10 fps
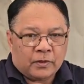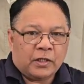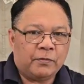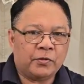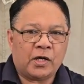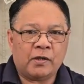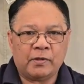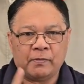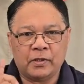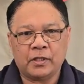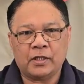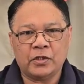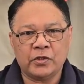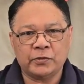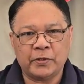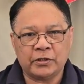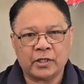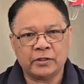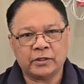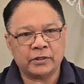If you have a USB
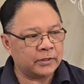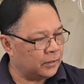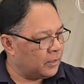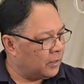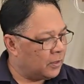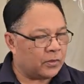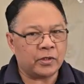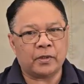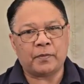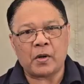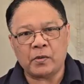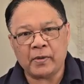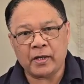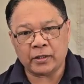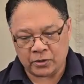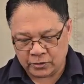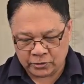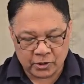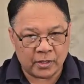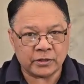charger or a power bank, you can
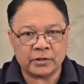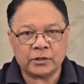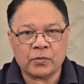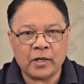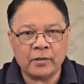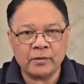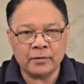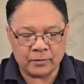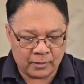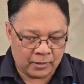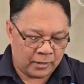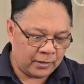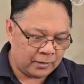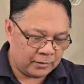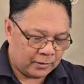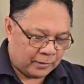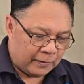charge this one, and